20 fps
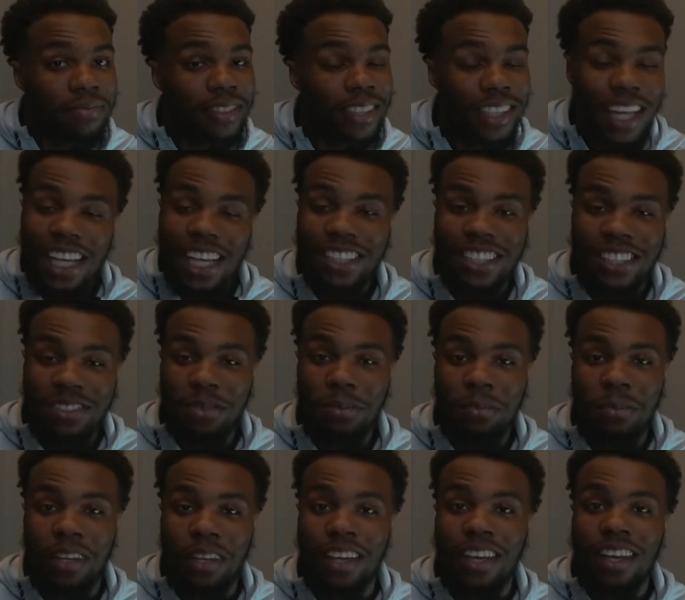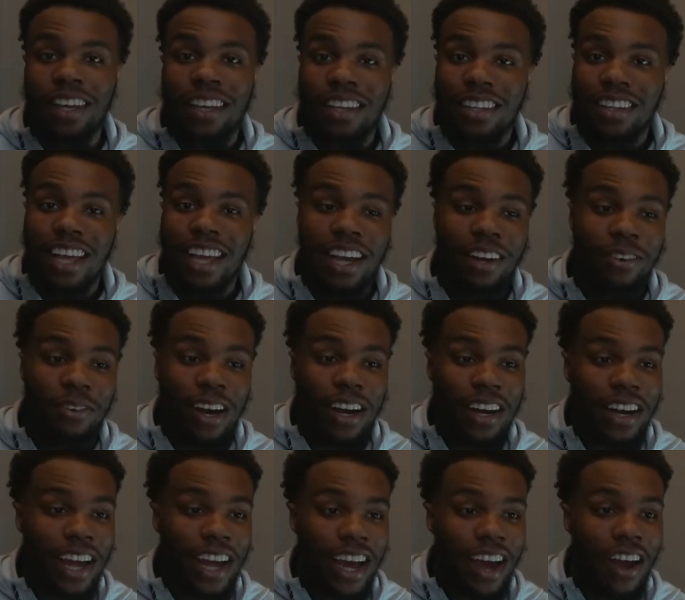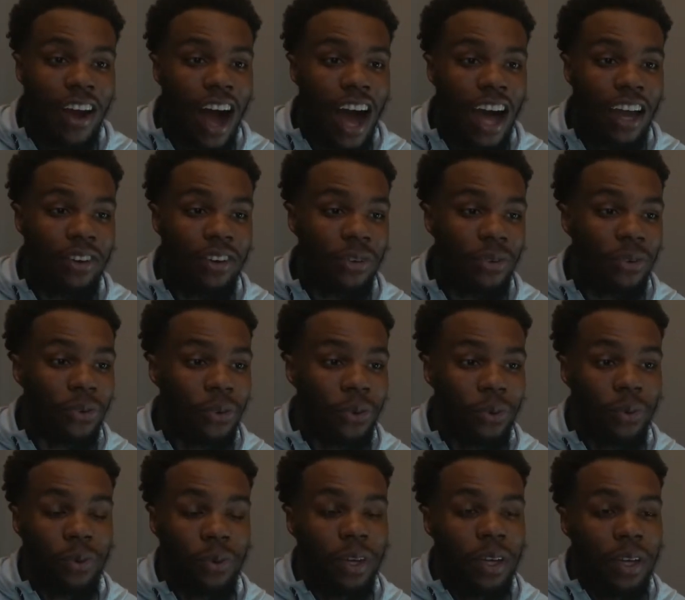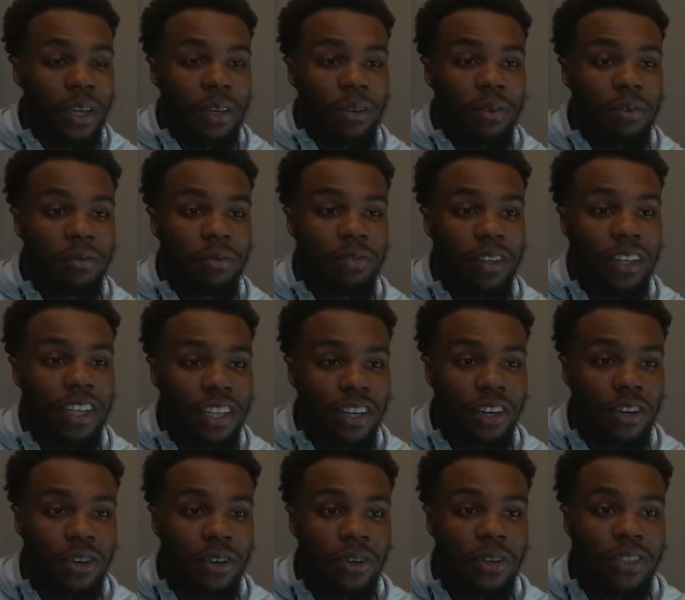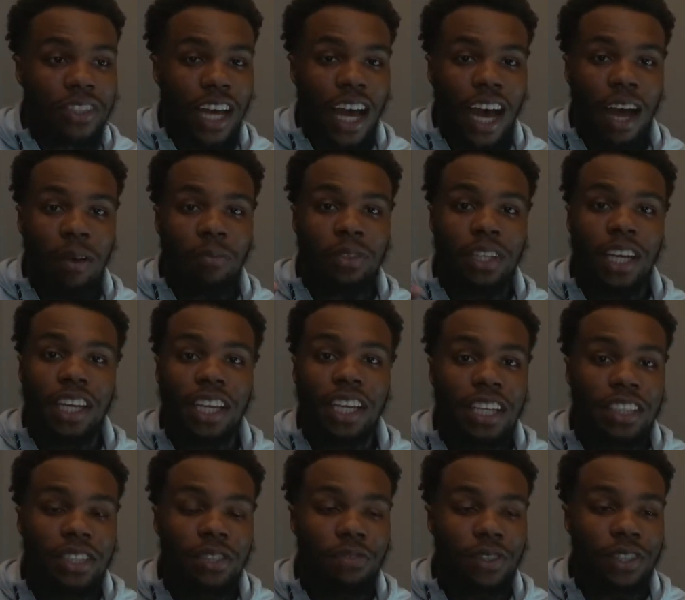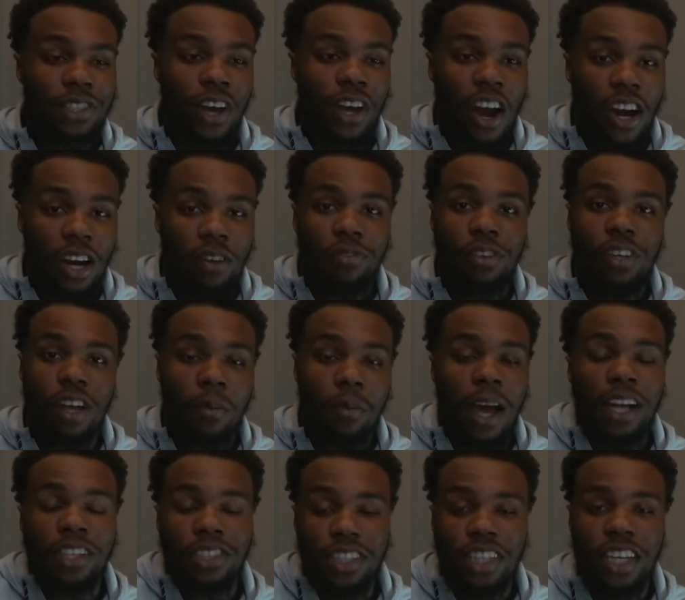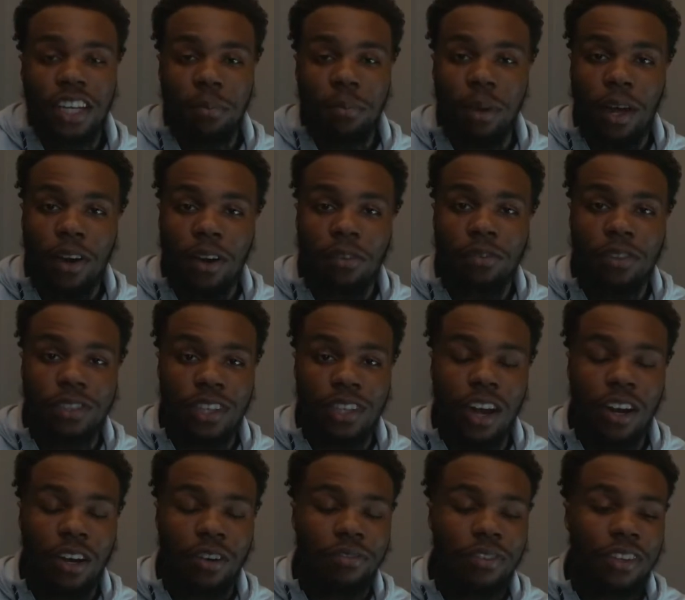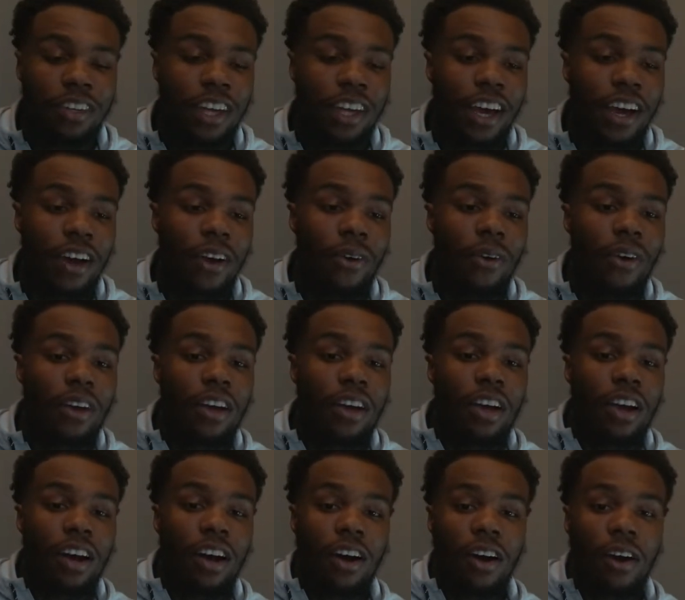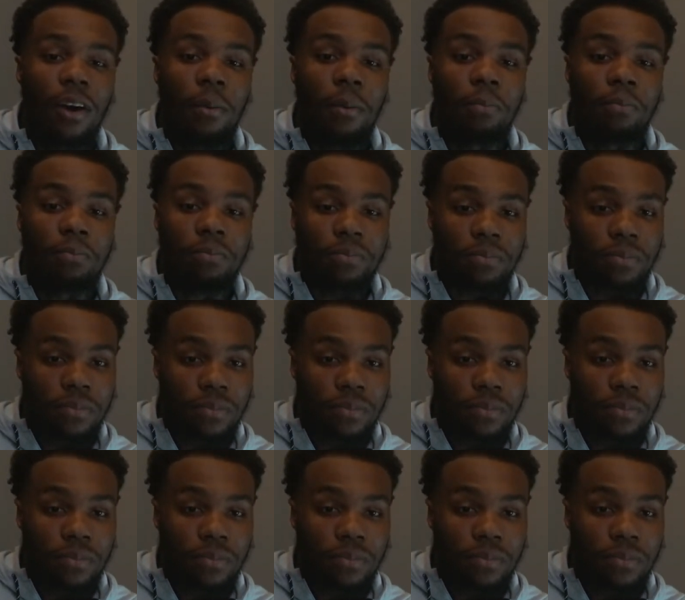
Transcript: so that's just for me like right now i do videos i'm getting into photography i'm actually getting better at photography now um